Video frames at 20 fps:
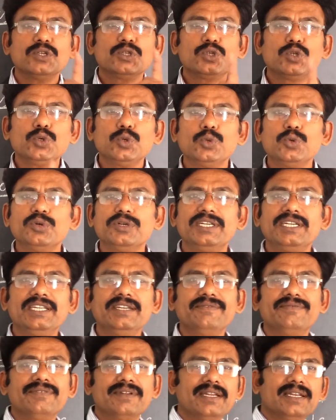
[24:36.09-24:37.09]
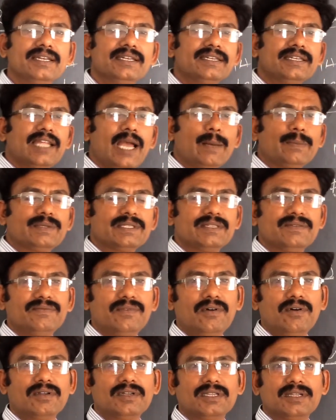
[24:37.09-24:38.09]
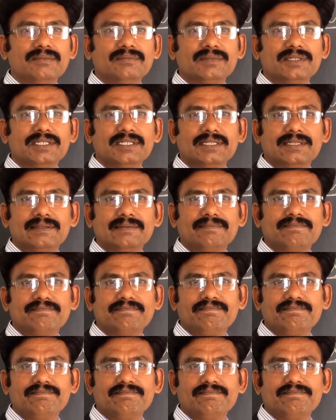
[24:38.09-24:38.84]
2 different types of atoms.